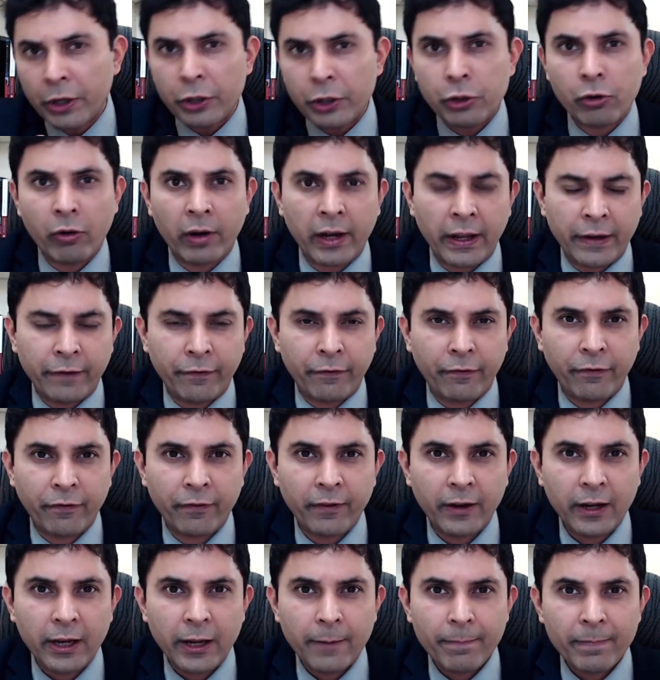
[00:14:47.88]
in your life.
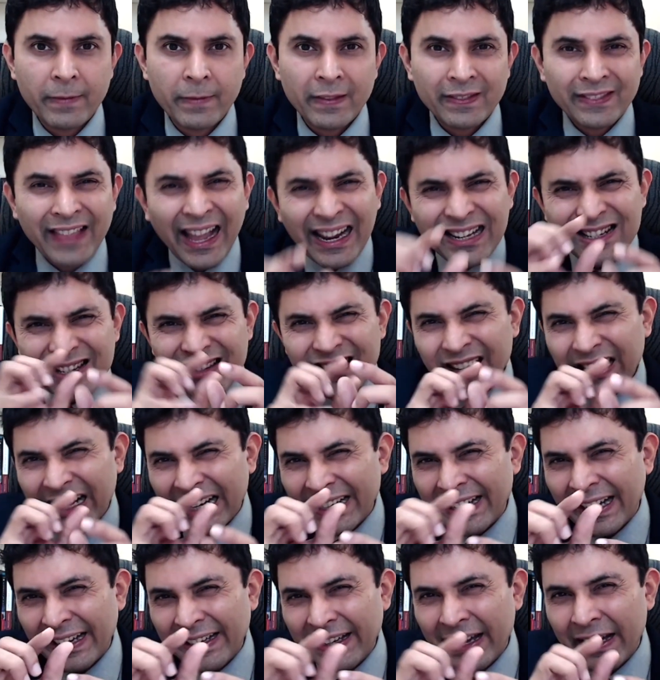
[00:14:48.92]
That's the
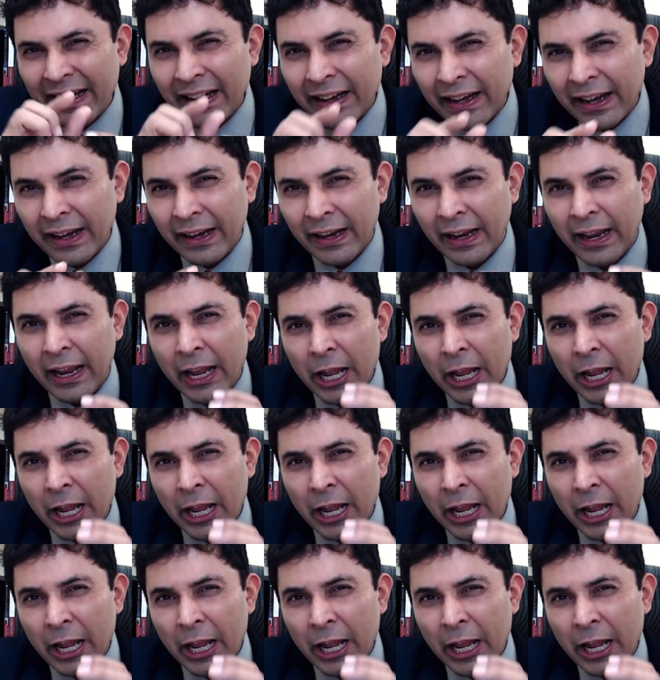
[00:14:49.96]
connecting link.